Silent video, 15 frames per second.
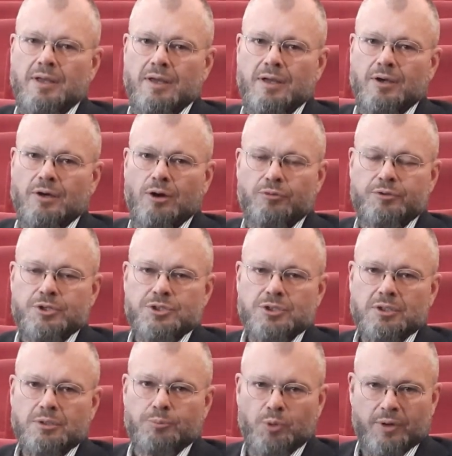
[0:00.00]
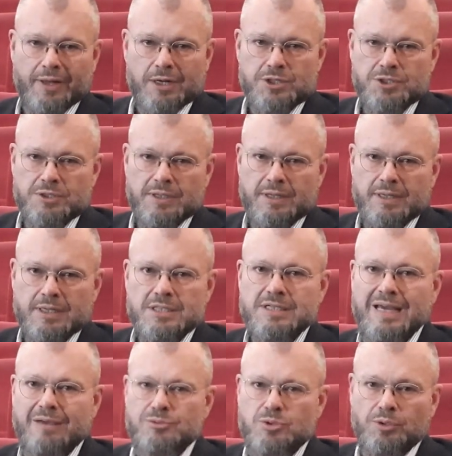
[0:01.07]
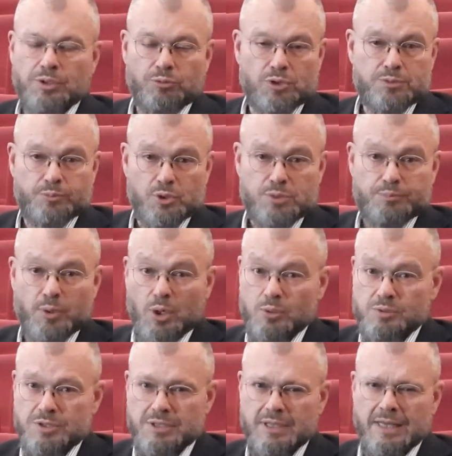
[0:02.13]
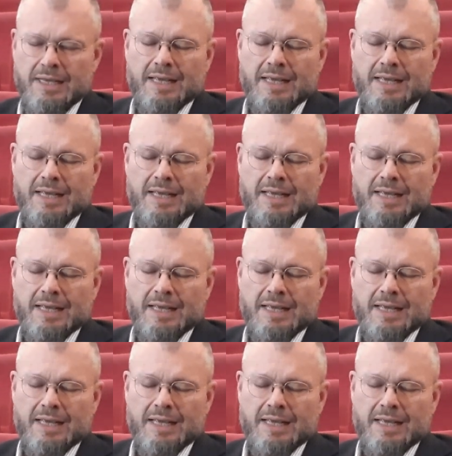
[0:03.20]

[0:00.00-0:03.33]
official production at that time, so it was postponed.